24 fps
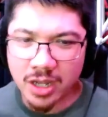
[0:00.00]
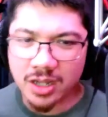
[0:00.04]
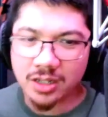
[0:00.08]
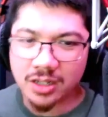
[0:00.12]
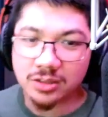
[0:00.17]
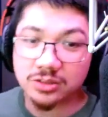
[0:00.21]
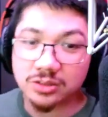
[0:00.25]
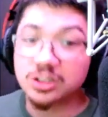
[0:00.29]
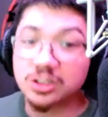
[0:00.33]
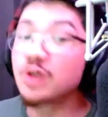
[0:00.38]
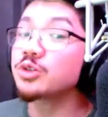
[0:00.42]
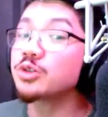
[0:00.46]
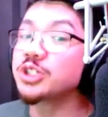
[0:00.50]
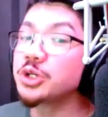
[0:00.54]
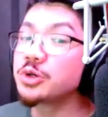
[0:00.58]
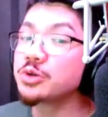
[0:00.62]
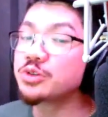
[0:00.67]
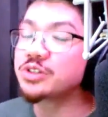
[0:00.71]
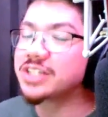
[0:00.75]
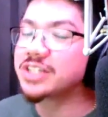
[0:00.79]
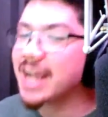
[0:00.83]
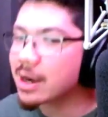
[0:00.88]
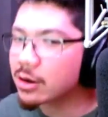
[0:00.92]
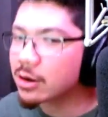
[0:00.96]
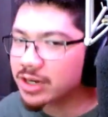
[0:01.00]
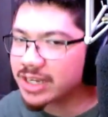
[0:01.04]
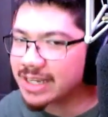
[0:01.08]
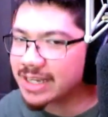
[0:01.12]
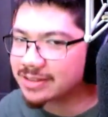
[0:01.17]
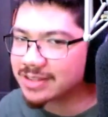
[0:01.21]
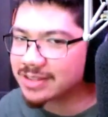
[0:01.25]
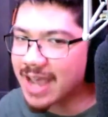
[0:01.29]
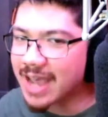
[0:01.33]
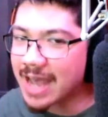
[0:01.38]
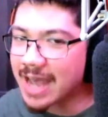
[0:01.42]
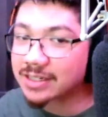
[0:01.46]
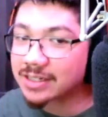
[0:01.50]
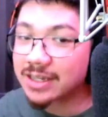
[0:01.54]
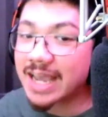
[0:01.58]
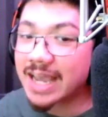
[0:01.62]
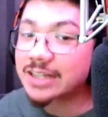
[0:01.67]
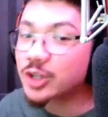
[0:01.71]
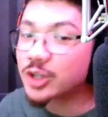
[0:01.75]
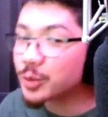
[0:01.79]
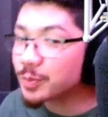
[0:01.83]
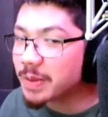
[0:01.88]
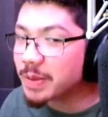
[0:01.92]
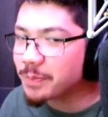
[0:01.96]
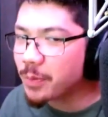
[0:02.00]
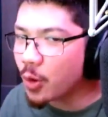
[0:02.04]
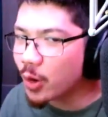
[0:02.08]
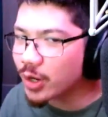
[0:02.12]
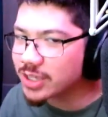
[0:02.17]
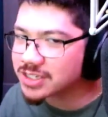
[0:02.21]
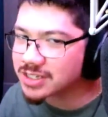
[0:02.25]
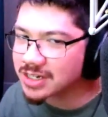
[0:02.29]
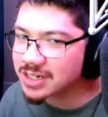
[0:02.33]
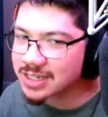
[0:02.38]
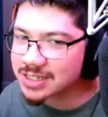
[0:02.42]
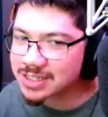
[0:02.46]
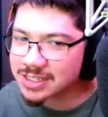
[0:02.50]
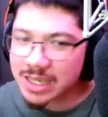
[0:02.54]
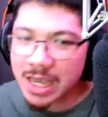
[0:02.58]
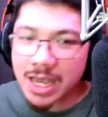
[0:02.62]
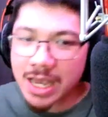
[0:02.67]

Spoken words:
Don't you dare eat that. It could be poisonous.